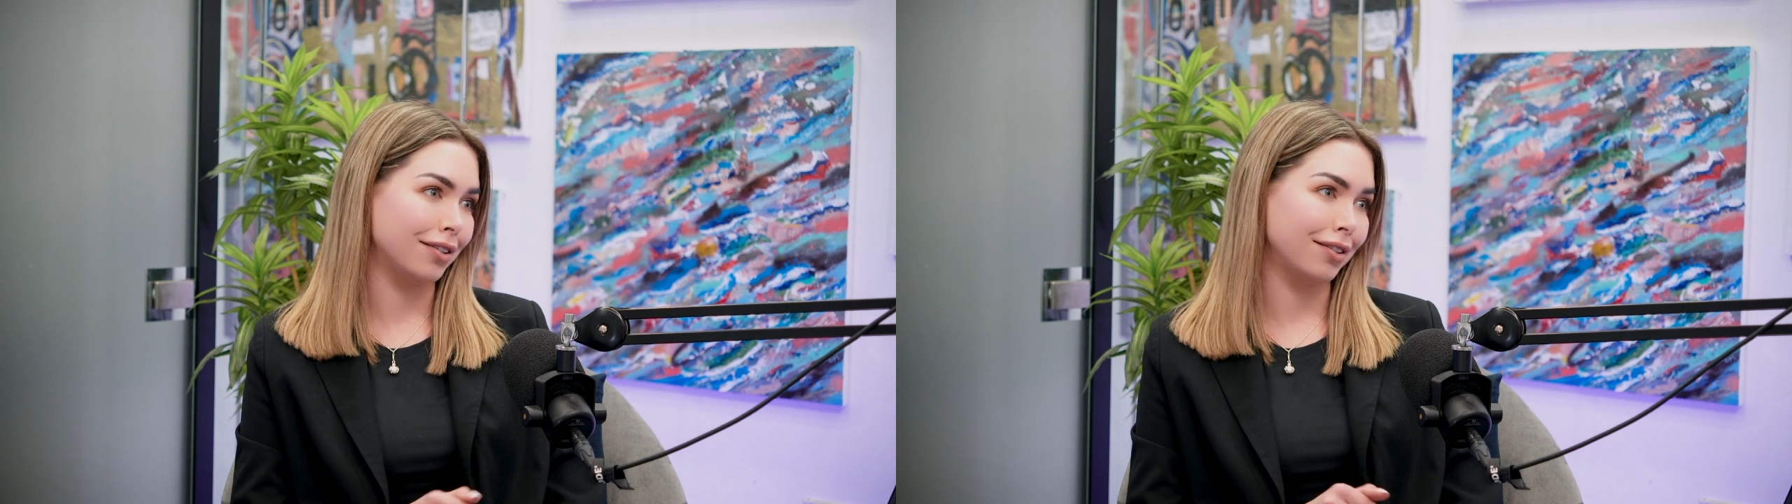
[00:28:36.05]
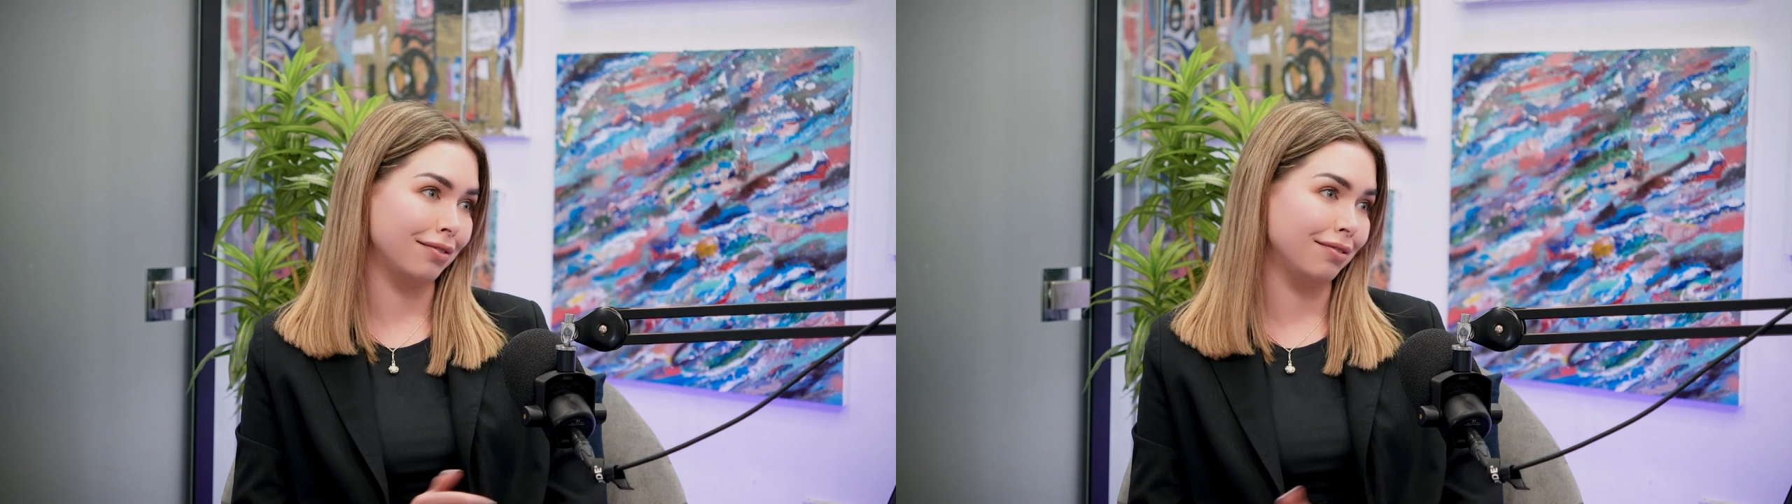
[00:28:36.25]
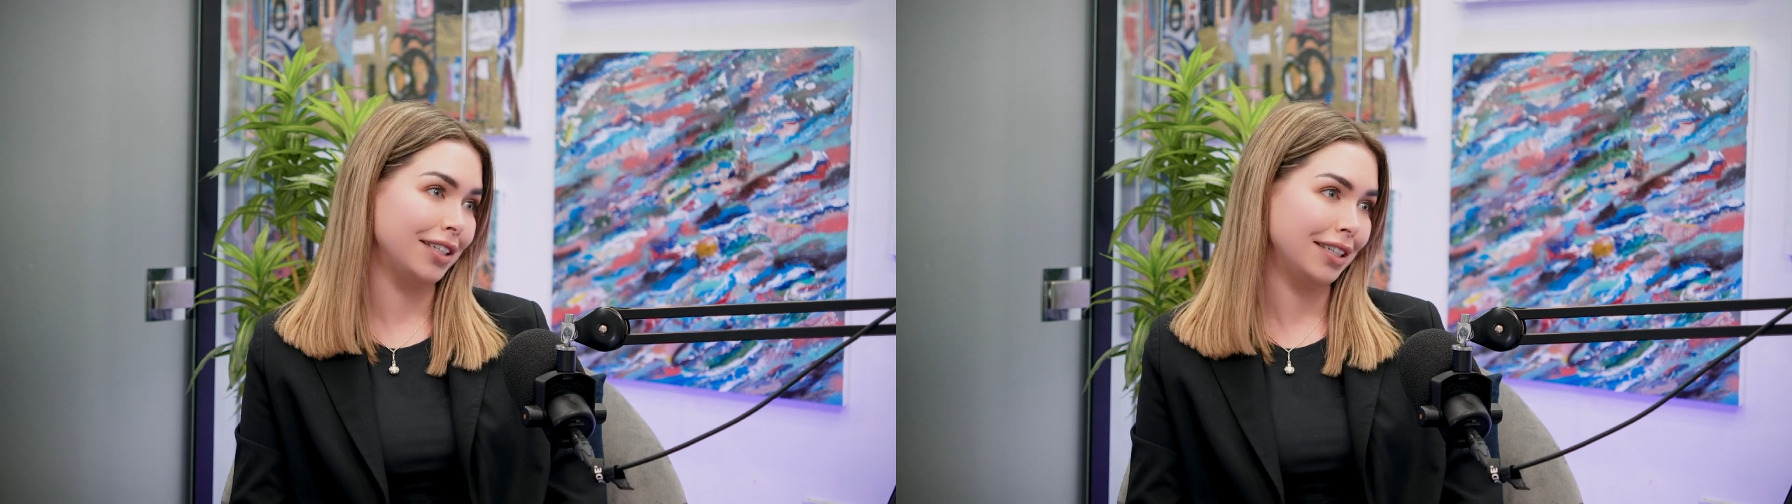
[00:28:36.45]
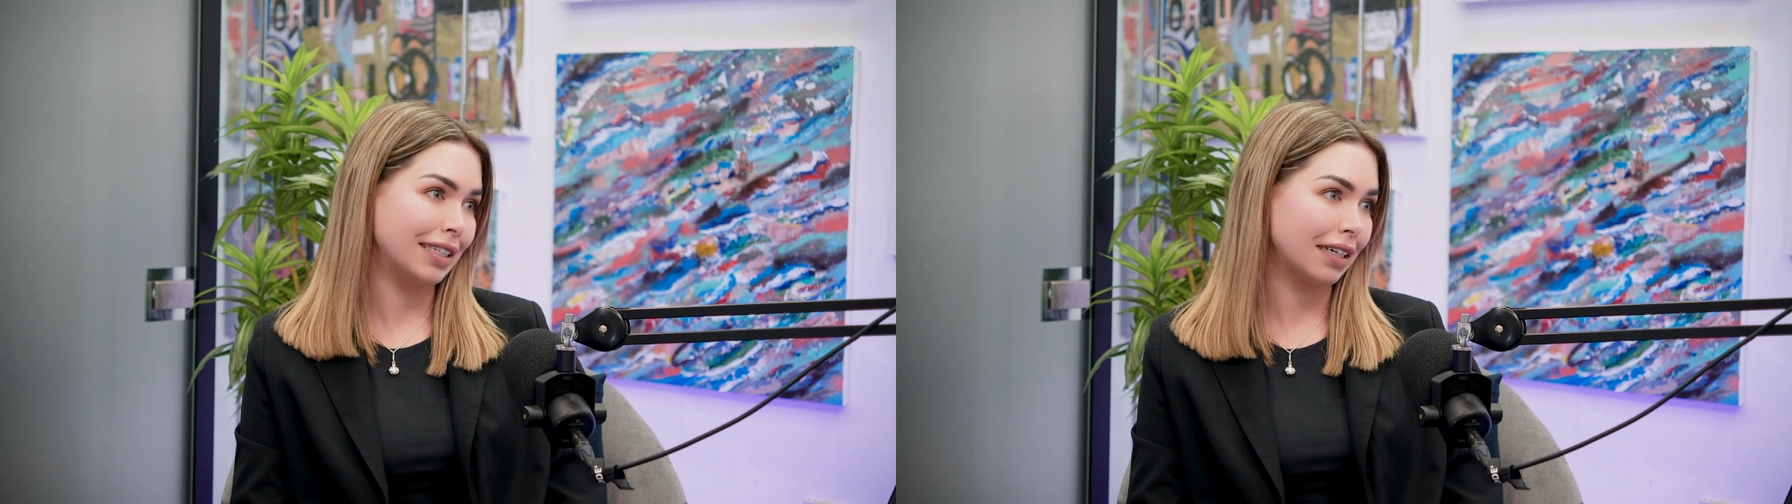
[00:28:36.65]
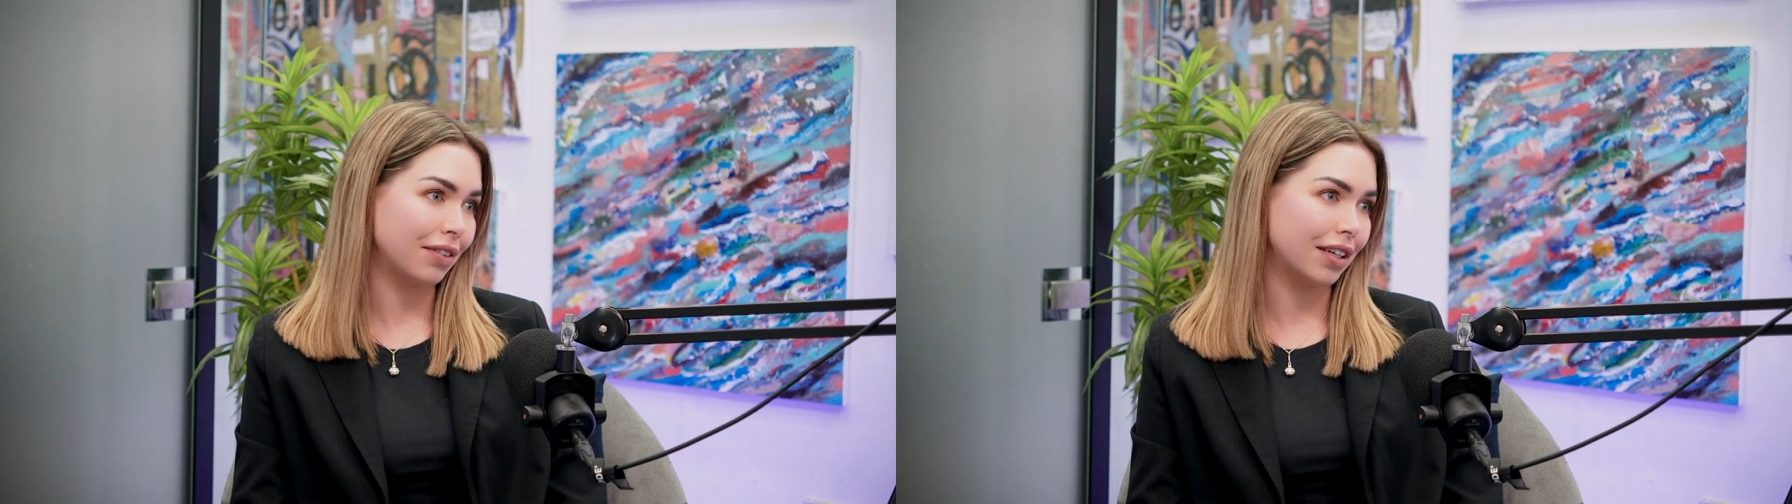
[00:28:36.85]
so you need
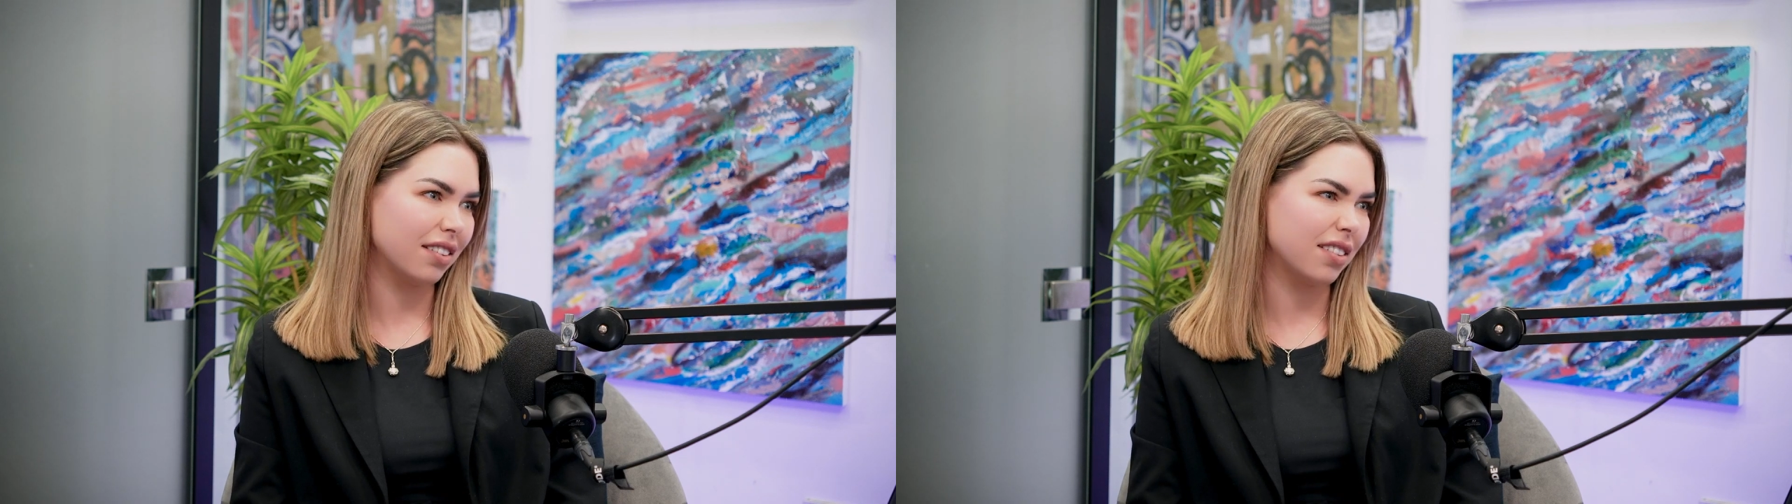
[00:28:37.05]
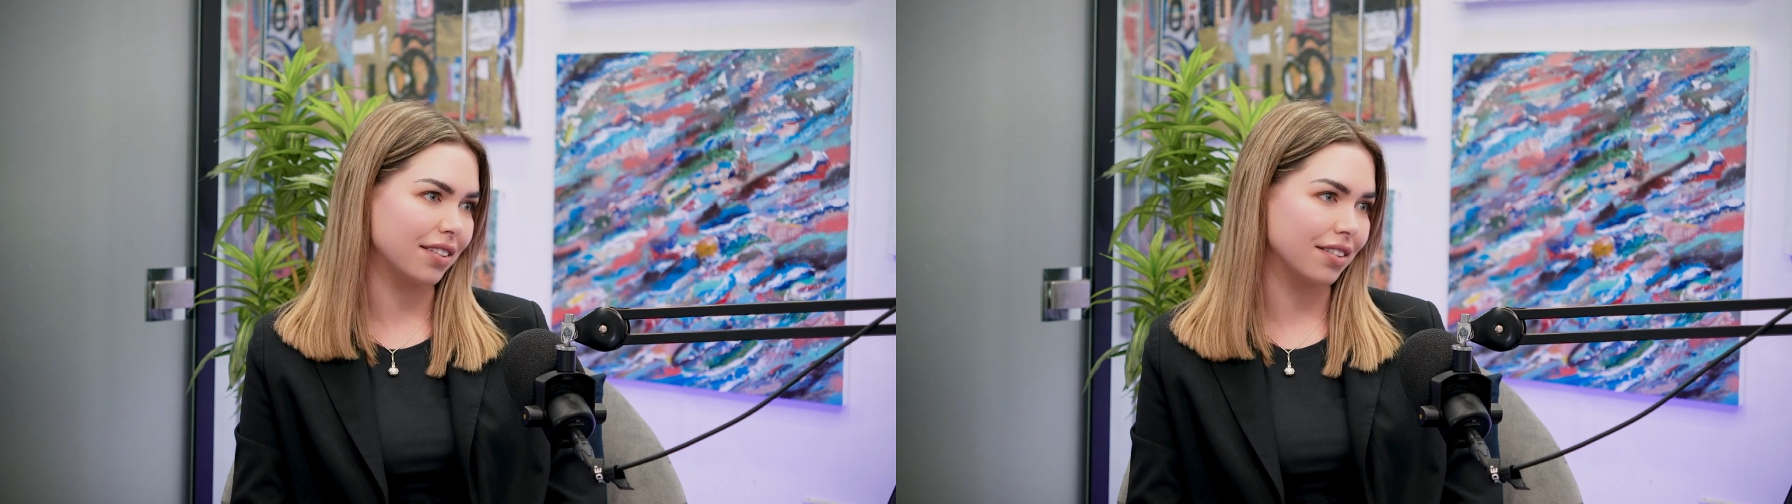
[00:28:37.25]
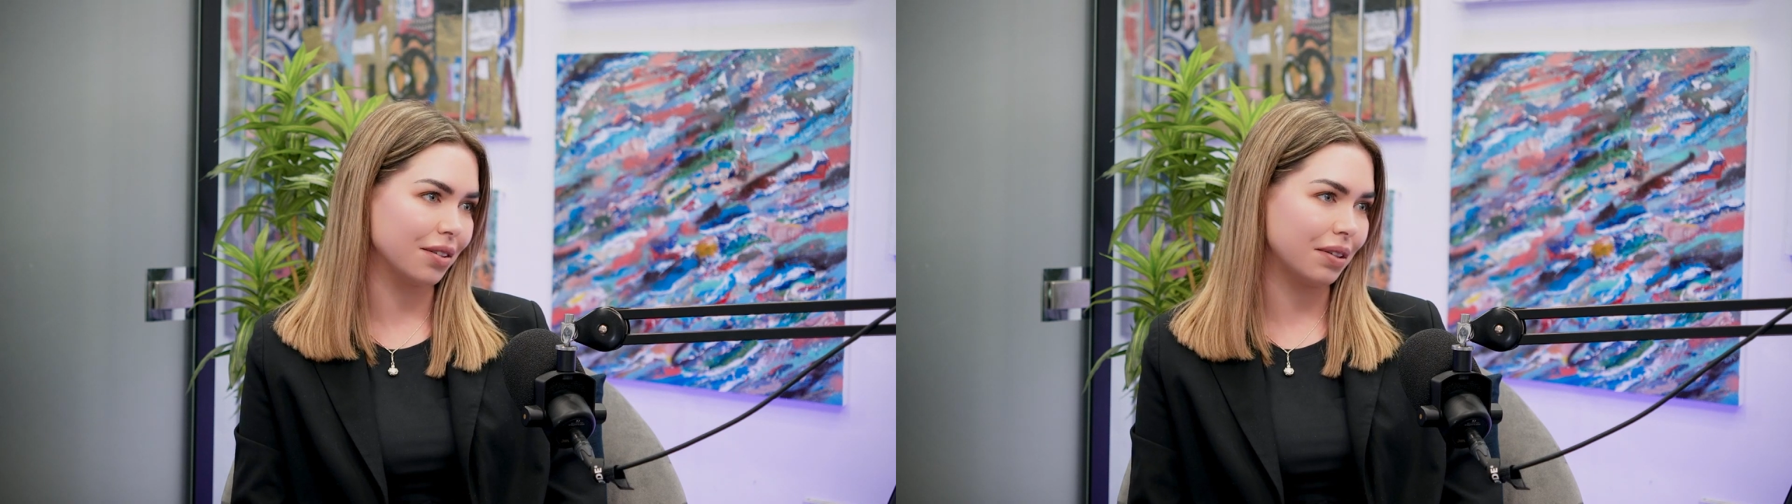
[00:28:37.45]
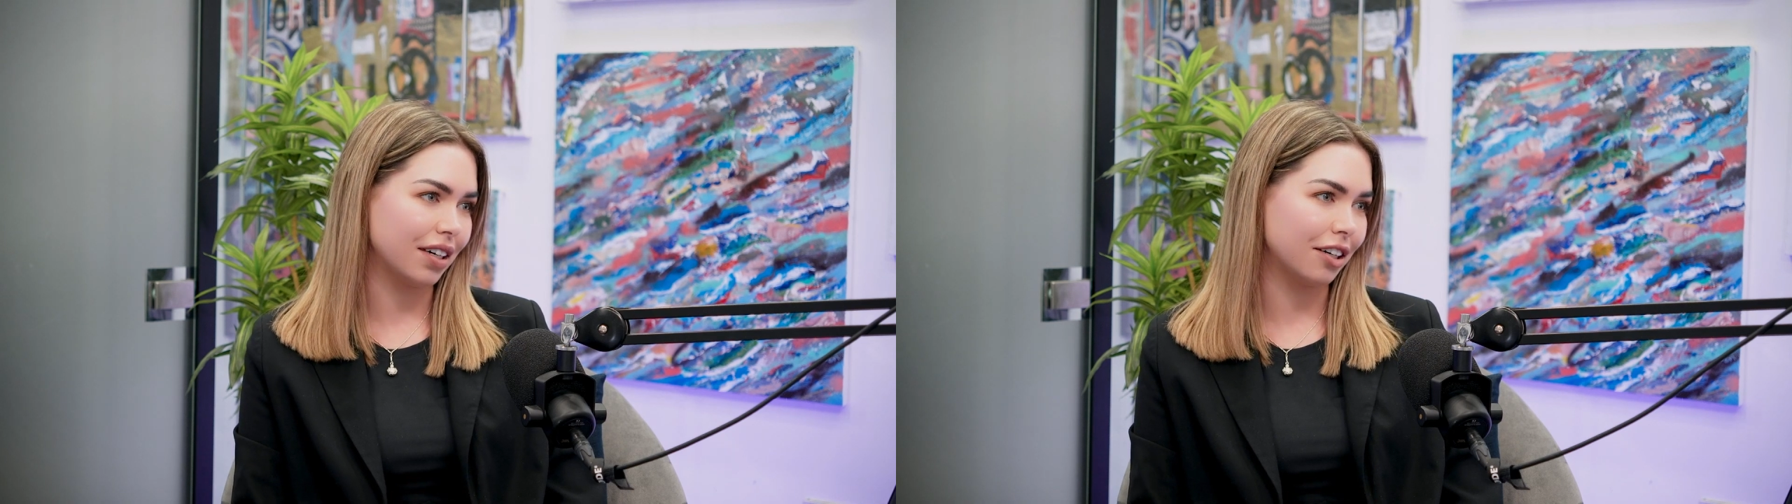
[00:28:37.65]
to have the answers as well.